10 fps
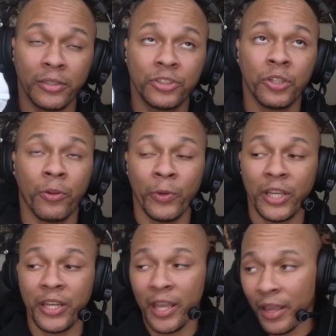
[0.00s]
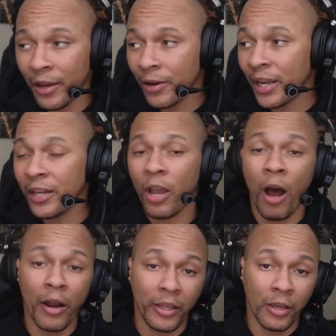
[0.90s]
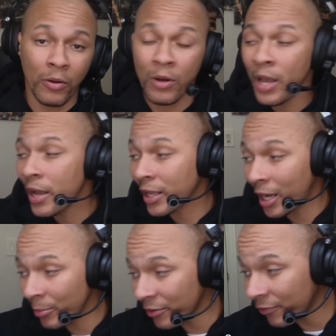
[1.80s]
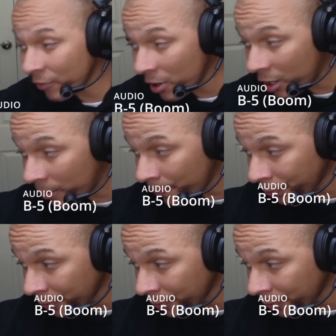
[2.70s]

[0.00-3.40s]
so that we can hear any audio coming from